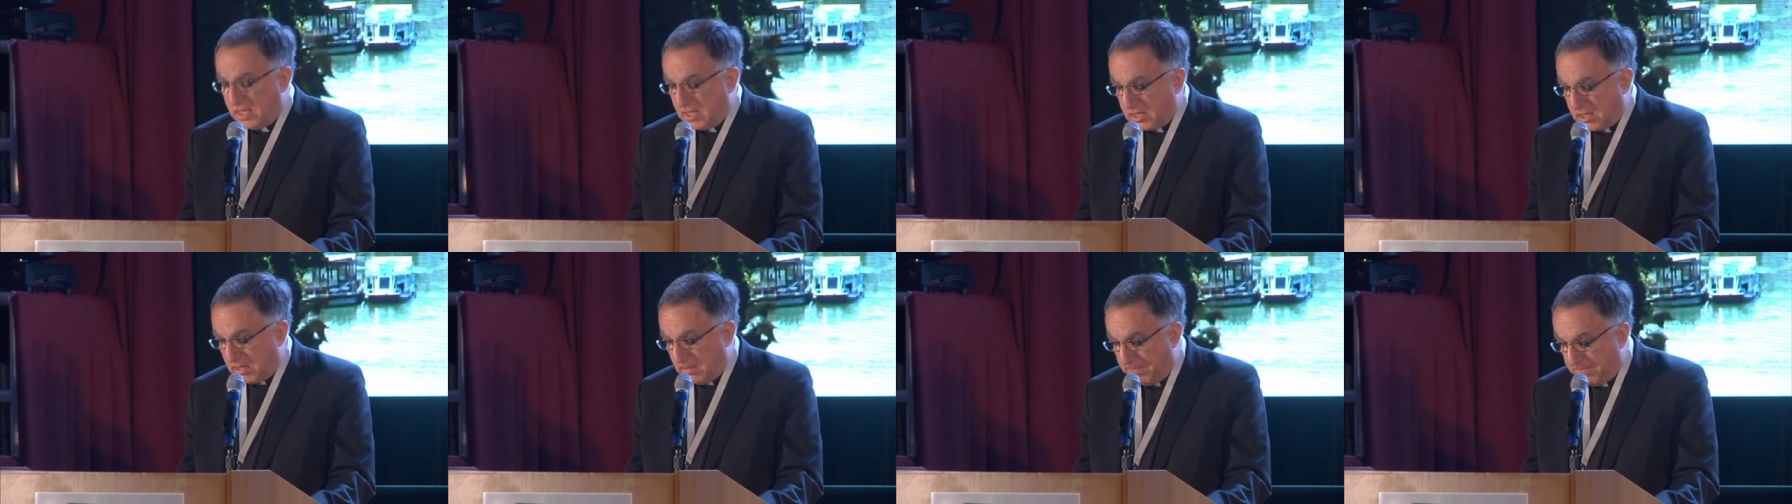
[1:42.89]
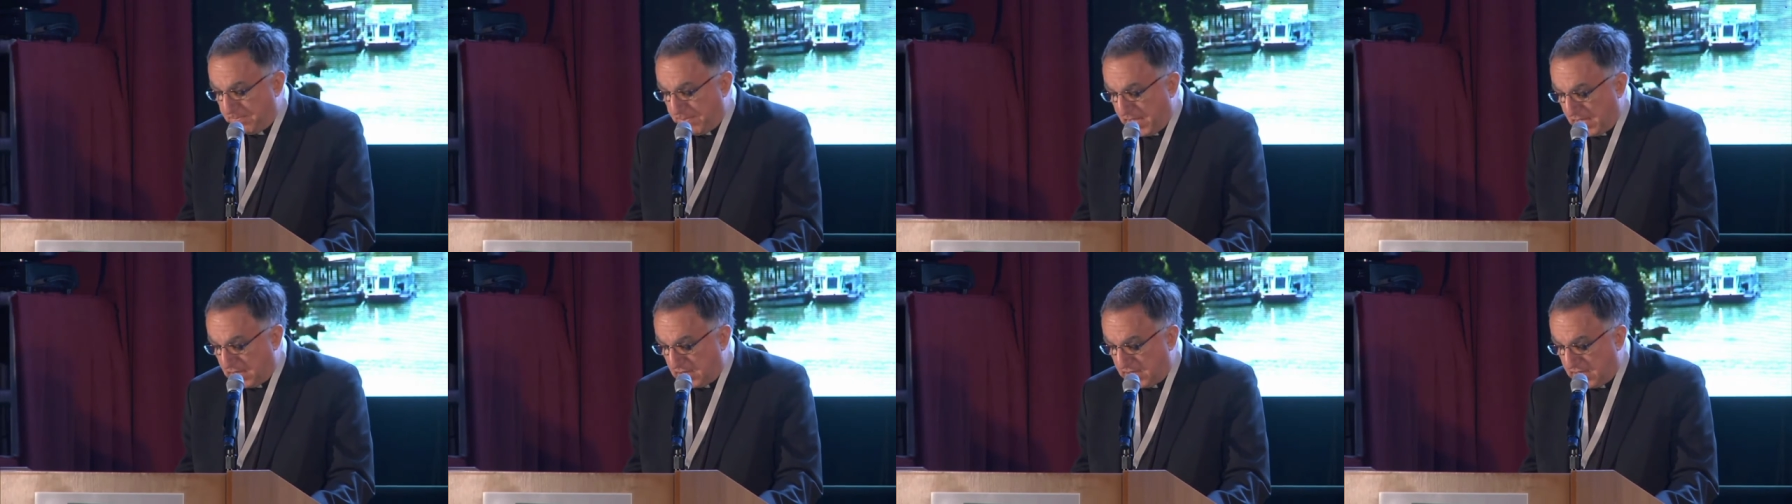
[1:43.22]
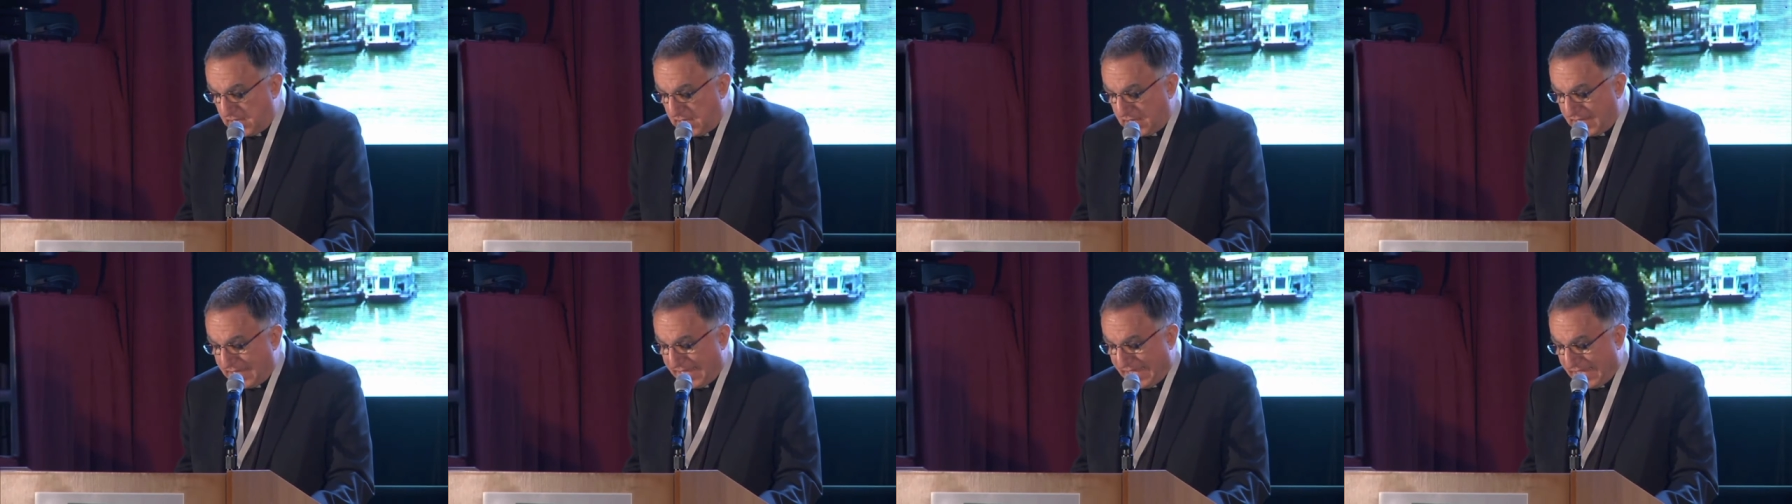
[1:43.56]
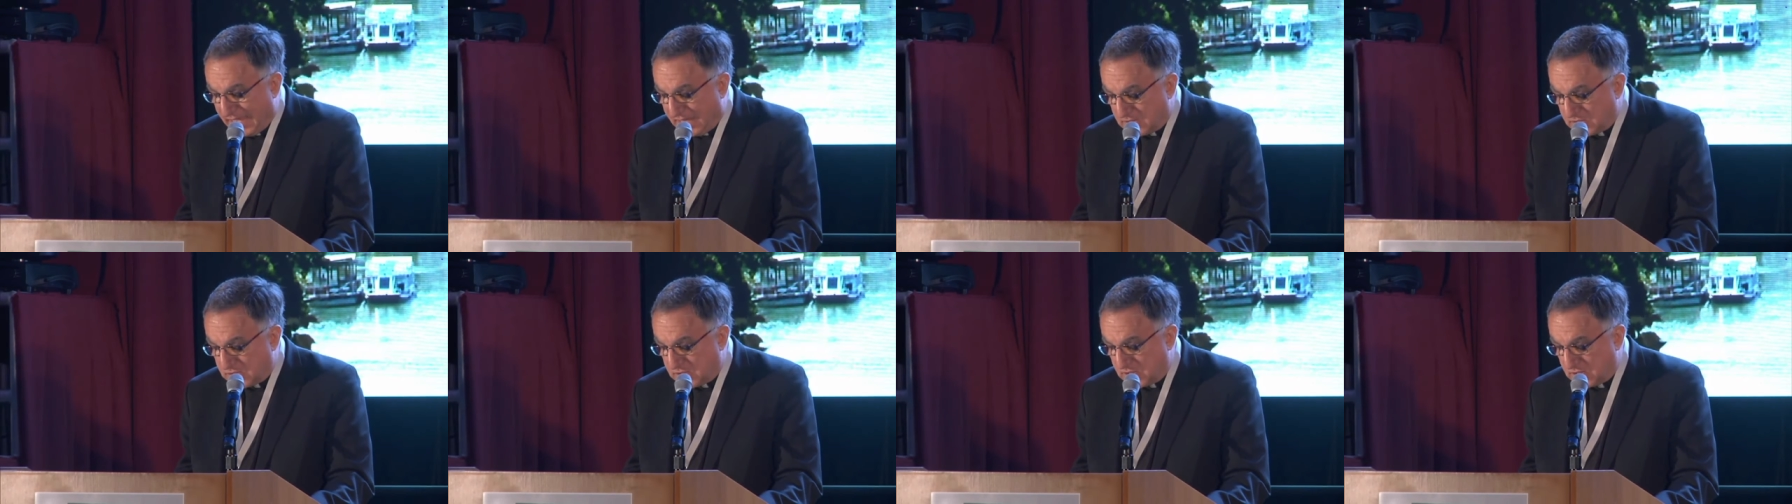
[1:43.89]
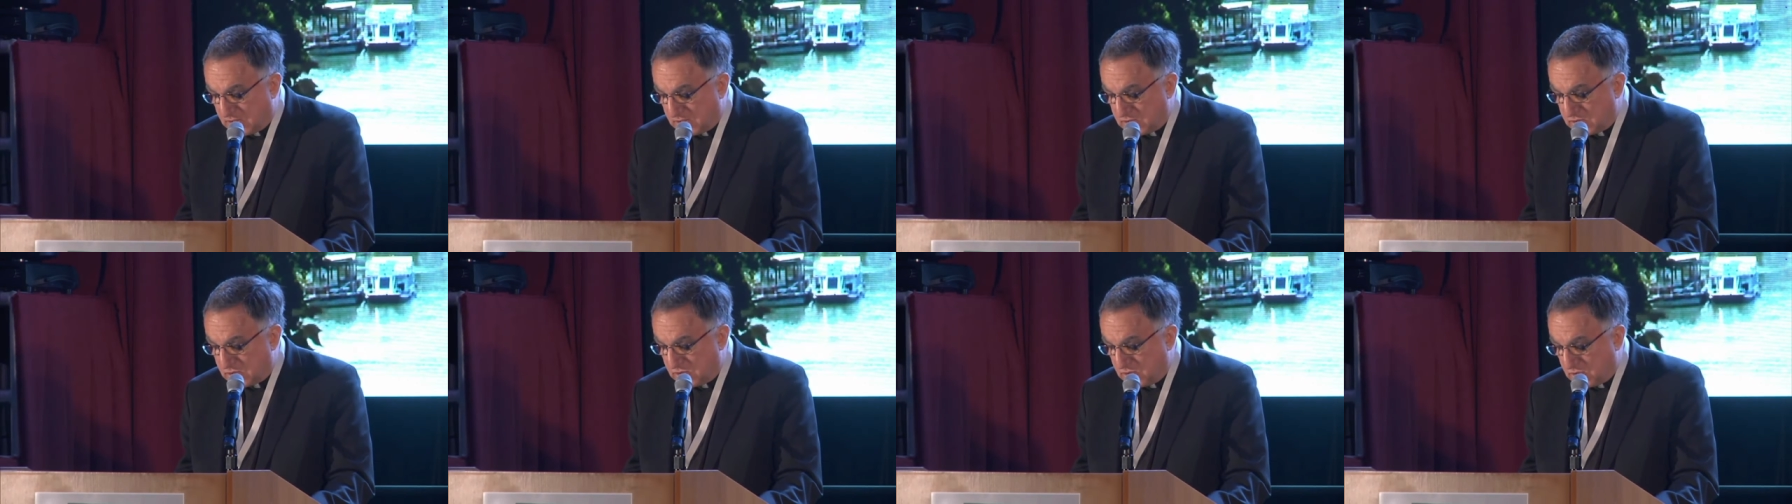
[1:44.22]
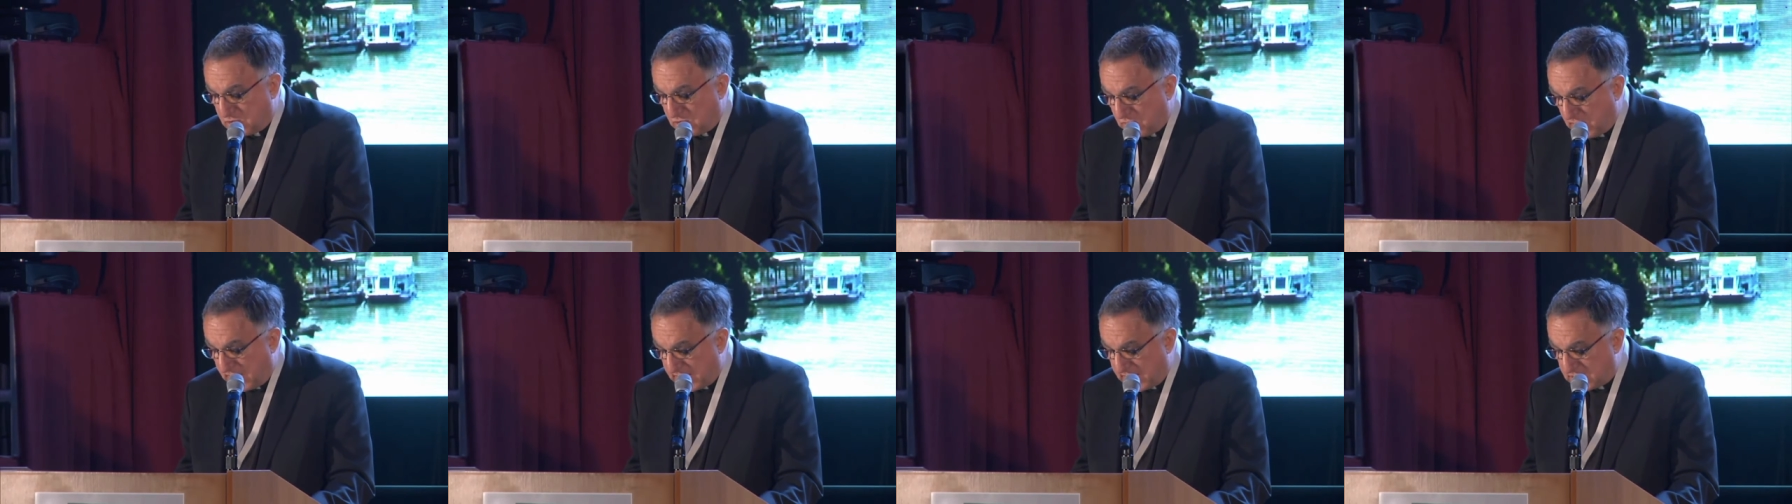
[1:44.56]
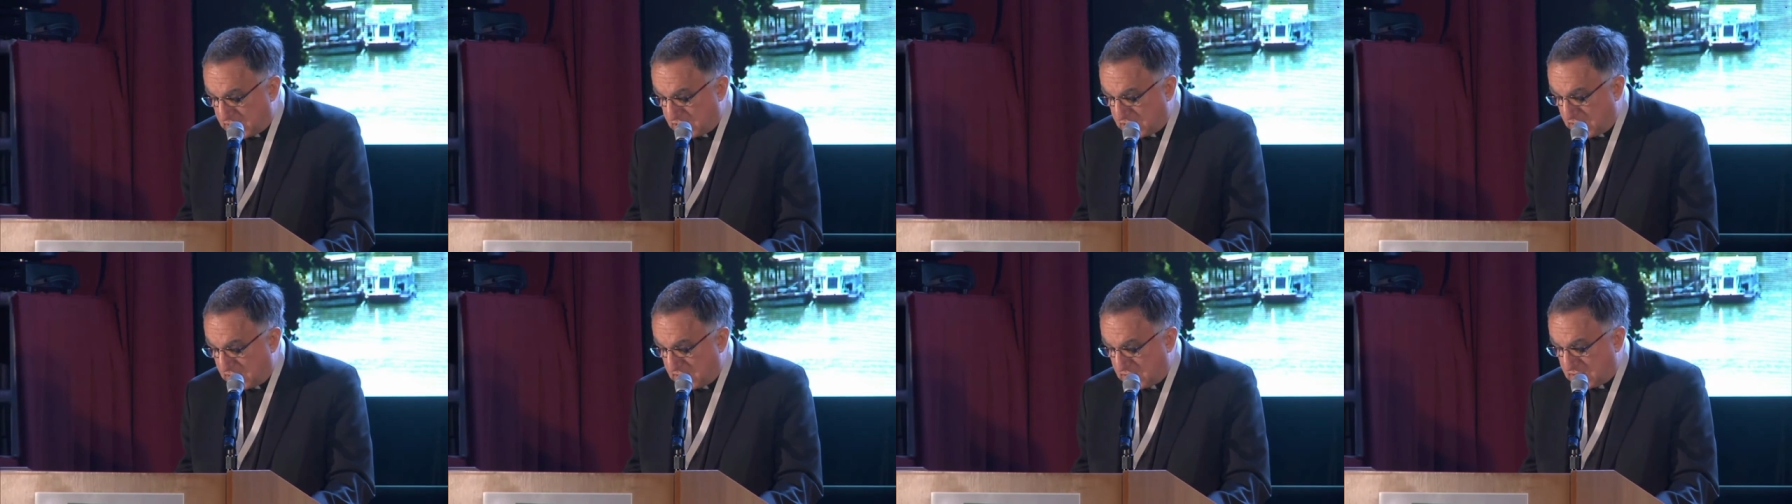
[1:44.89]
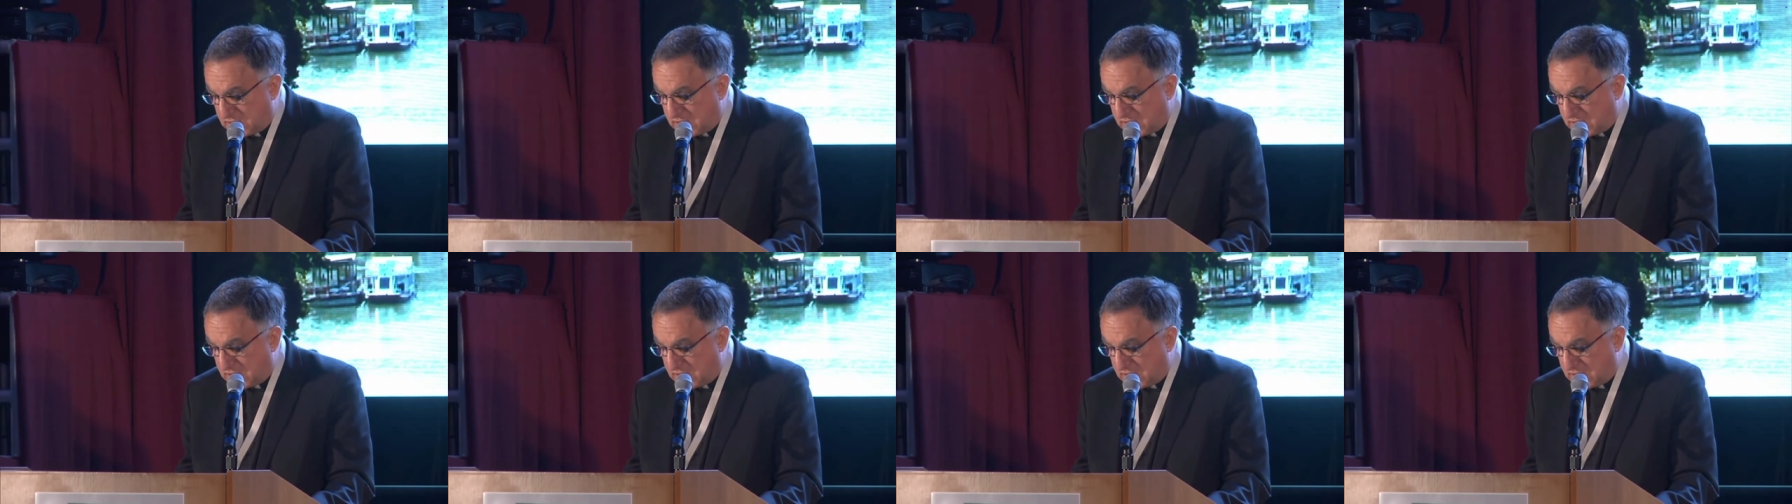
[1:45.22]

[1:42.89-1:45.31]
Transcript: compelling answers to questions